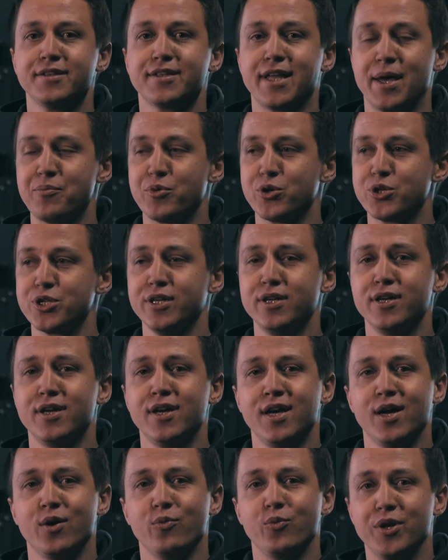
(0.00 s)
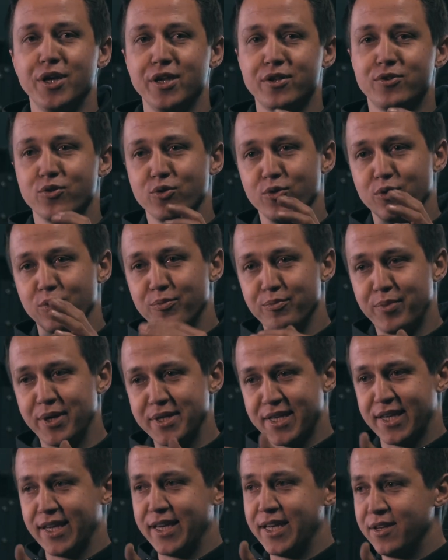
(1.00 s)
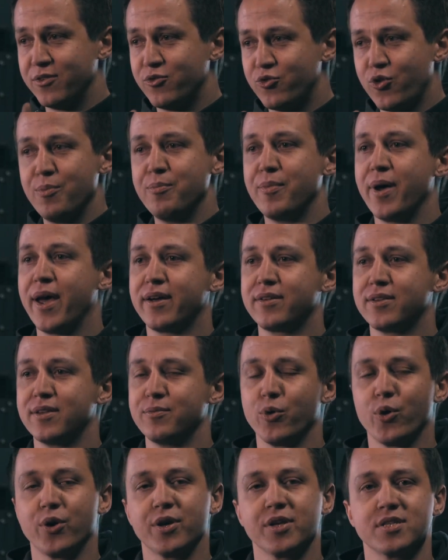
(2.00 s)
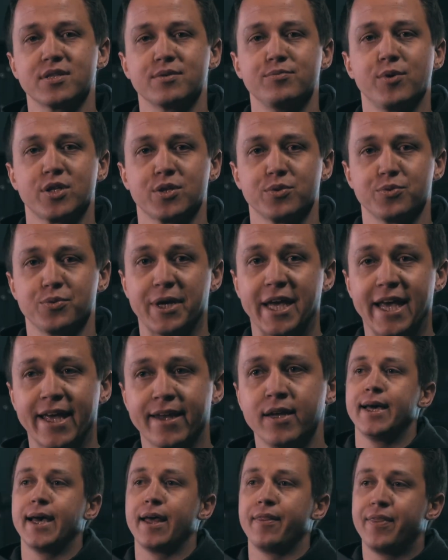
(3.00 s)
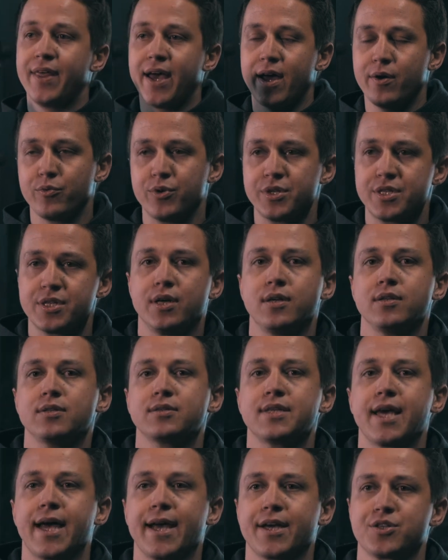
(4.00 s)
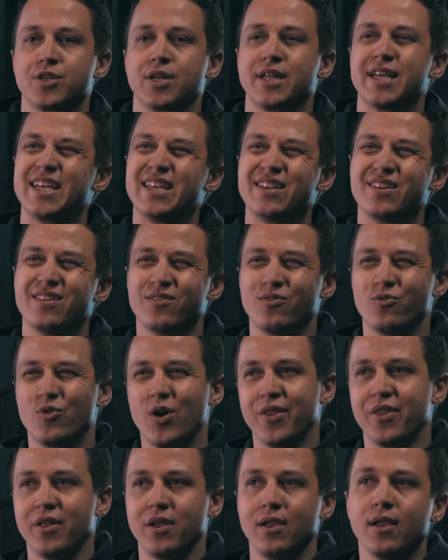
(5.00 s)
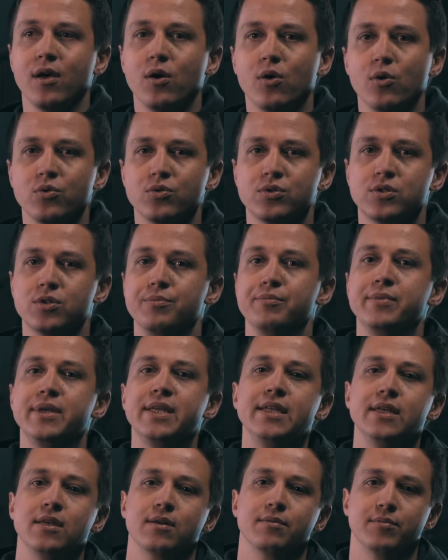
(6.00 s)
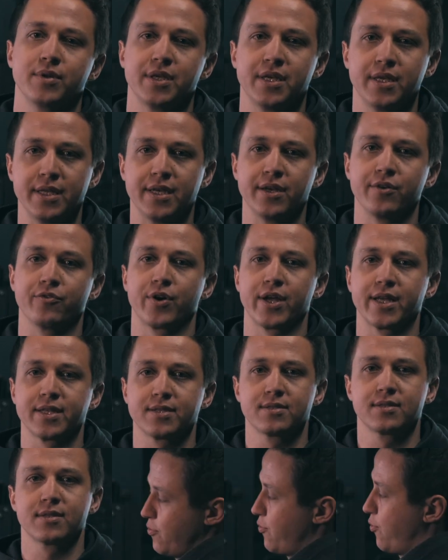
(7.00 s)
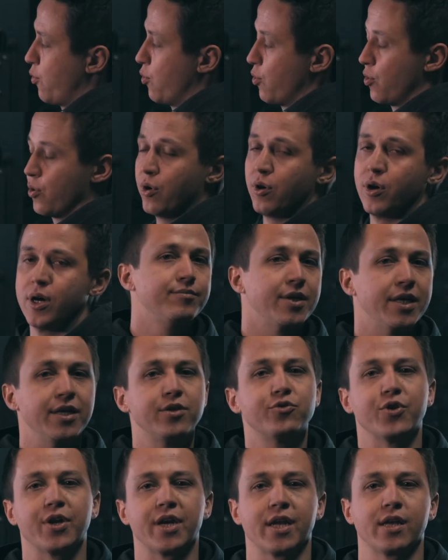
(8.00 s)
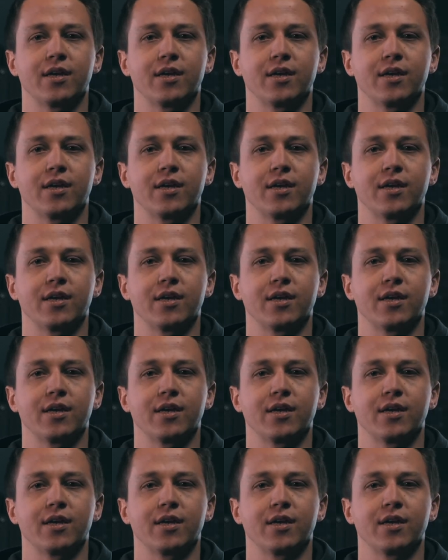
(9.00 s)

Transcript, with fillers: temperature, we need to basically trim back the burners as much as we can. And that results actually in rather low to medium heating rates for heat treating